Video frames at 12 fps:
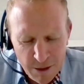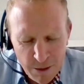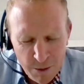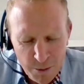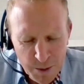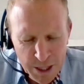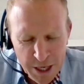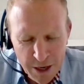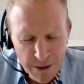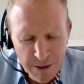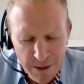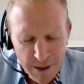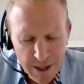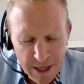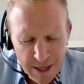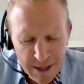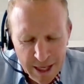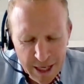Lord, we know
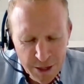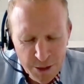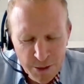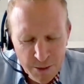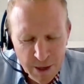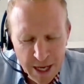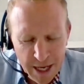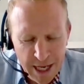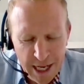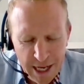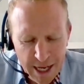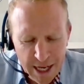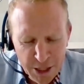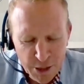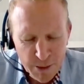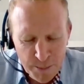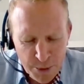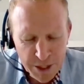that you are here and
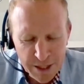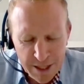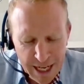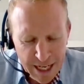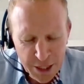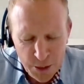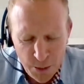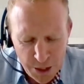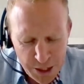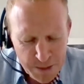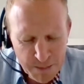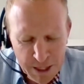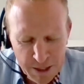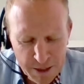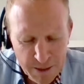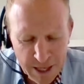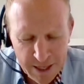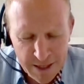you are present and you want to speak
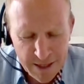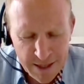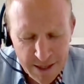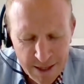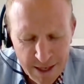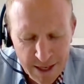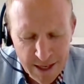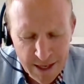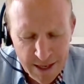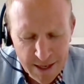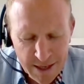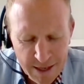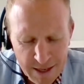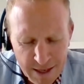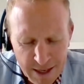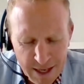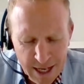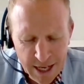to us.
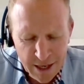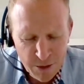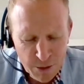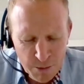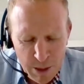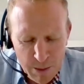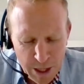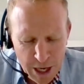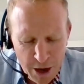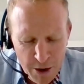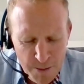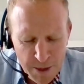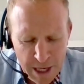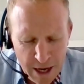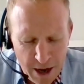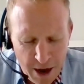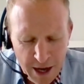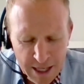And Lord, we want to open
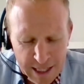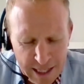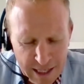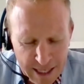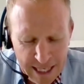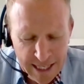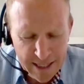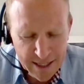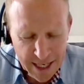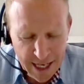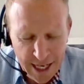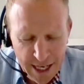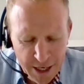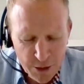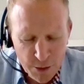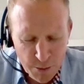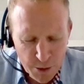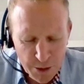our eyes and our ears to hear
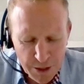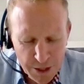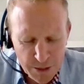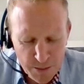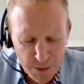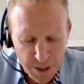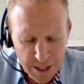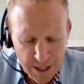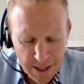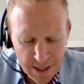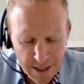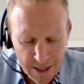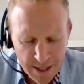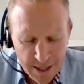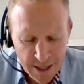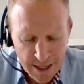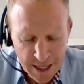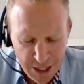your word this morning.
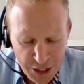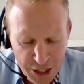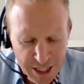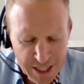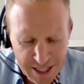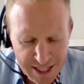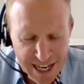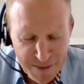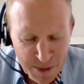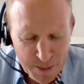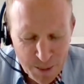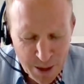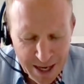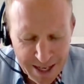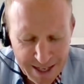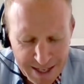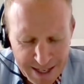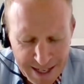In Jesus' name we
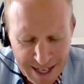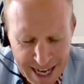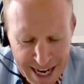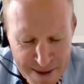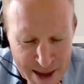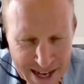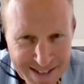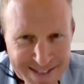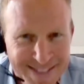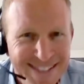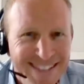pray. Amen.